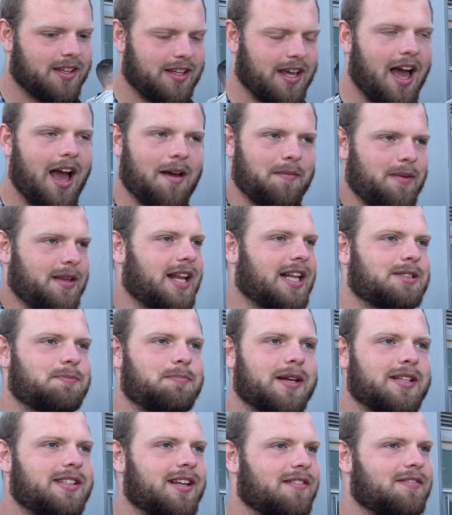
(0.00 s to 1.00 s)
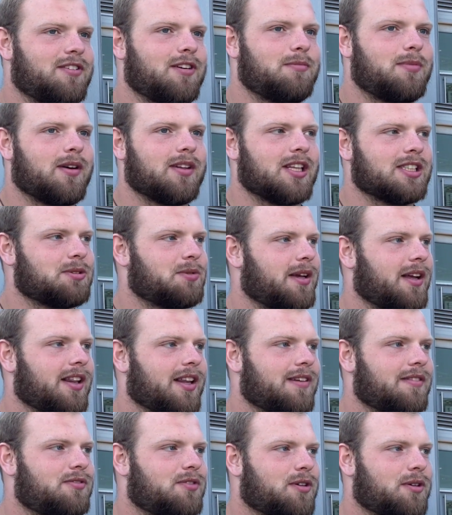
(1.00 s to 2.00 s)
Yeah, I mean that's Big Ten football. That's what you
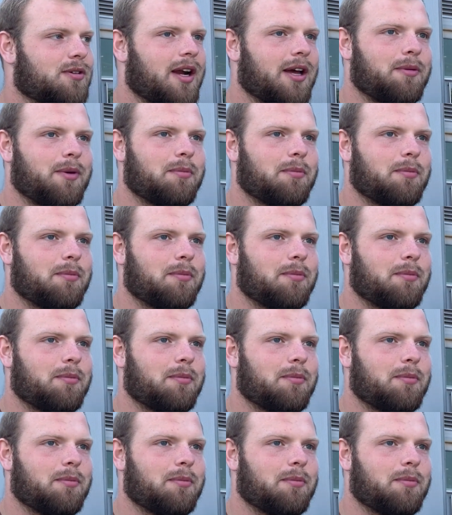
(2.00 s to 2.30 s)
live for, right?